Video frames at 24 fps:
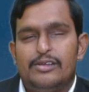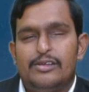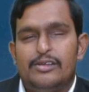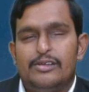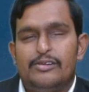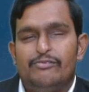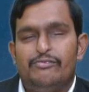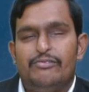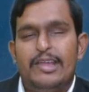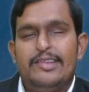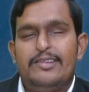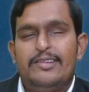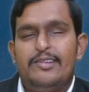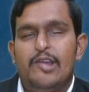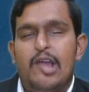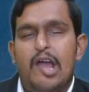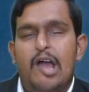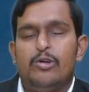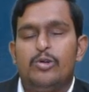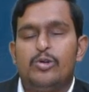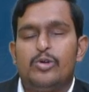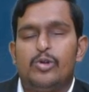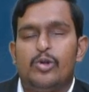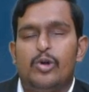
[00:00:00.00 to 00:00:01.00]
which you
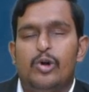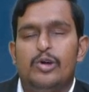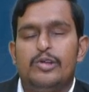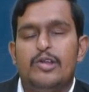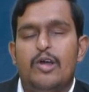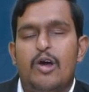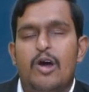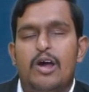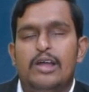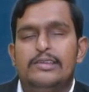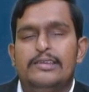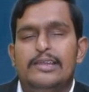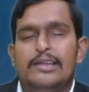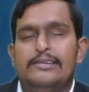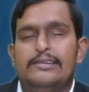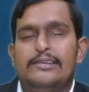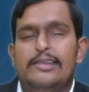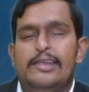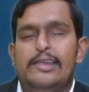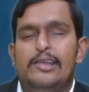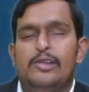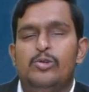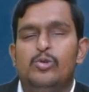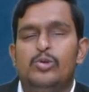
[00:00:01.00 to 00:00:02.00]
have grown on the
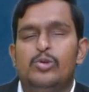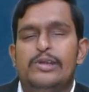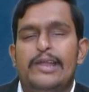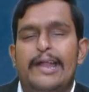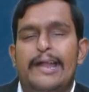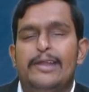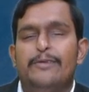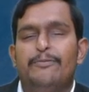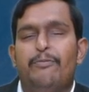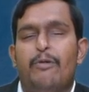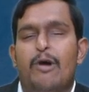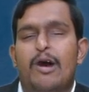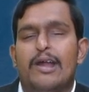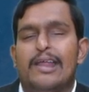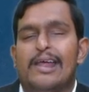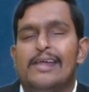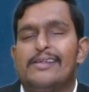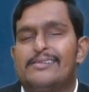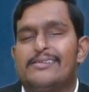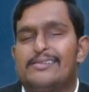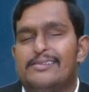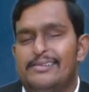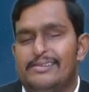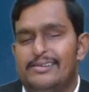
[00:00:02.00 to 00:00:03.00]
denuded
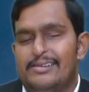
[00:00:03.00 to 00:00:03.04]
forests,